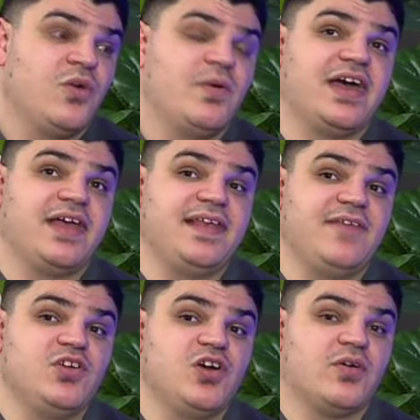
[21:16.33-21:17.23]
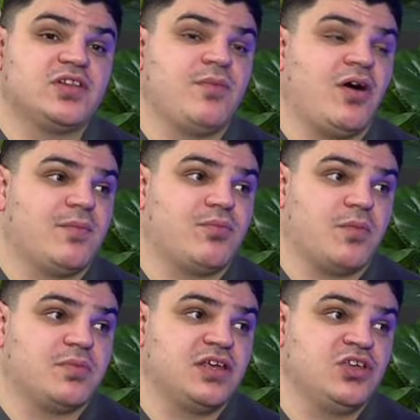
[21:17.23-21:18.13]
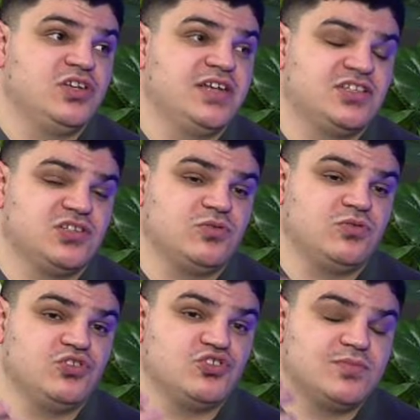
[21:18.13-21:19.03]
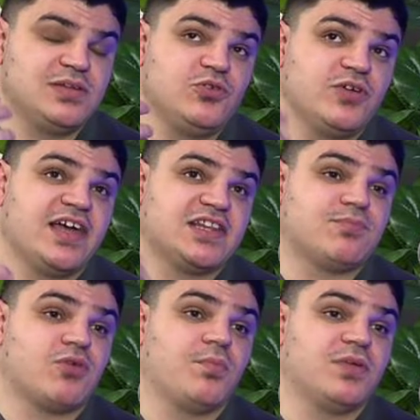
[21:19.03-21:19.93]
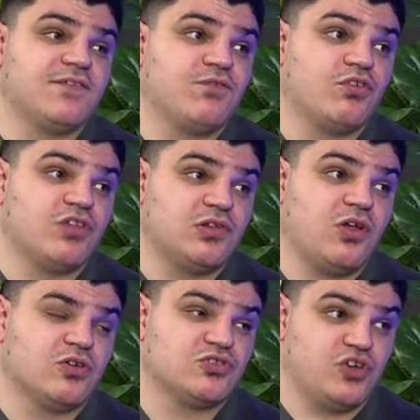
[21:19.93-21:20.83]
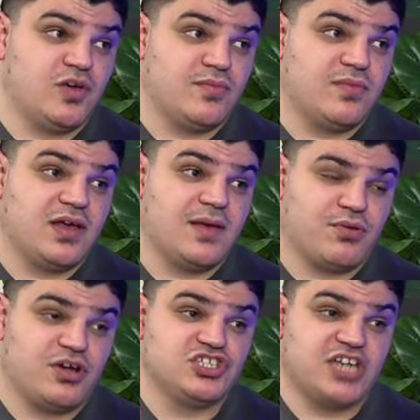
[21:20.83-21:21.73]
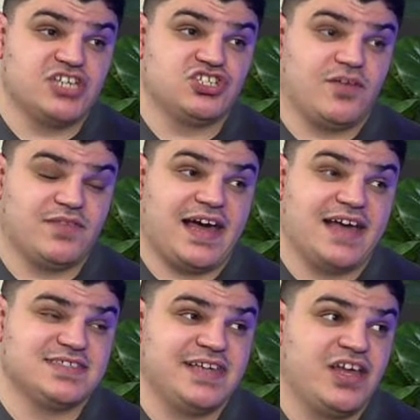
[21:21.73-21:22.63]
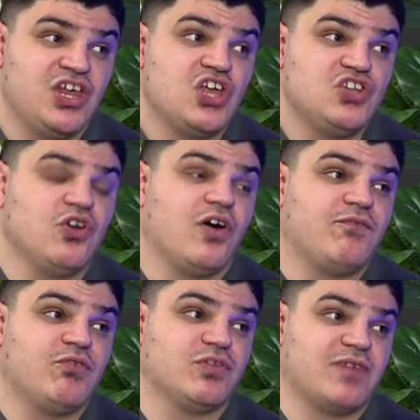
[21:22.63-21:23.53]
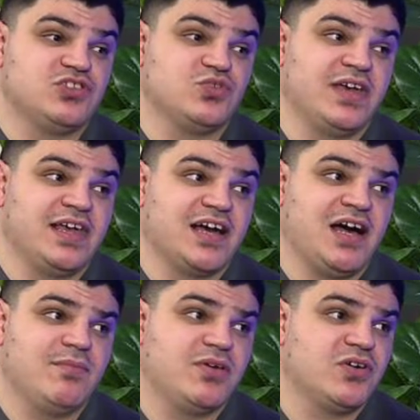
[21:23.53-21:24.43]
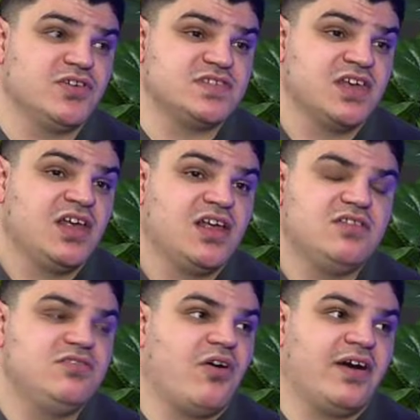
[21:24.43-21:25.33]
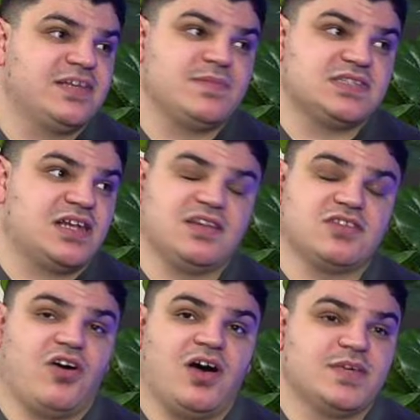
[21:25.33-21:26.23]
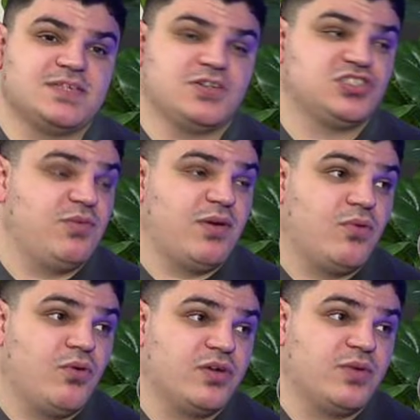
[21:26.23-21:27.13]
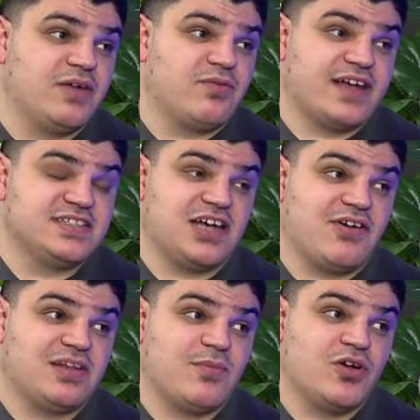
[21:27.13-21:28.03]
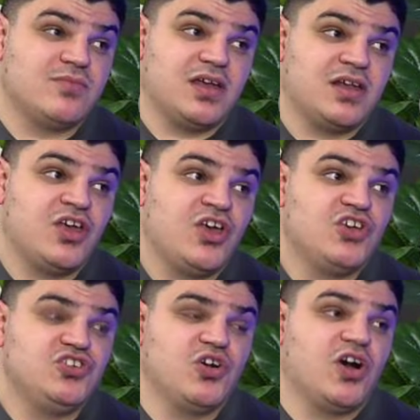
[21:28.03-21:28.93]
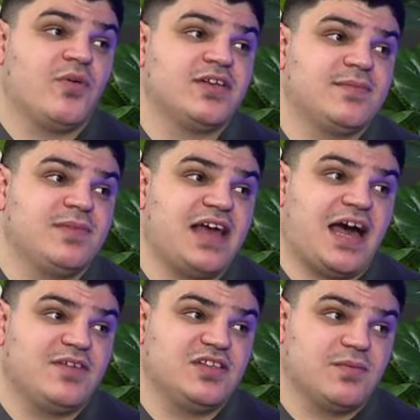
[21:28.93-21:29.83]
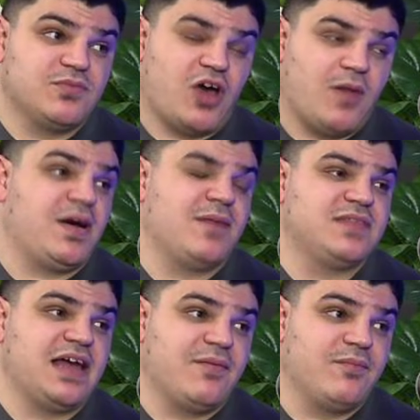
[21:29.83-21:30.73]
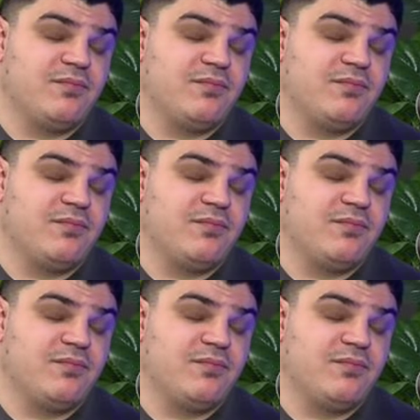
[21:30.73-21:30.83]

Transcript: where if you're going to buy a property, you should be looking at the property for the long-term appreciation of the asset, not for the rental income, because 90% of the time, especially where rates are at the moment, you're going to be having to top up that,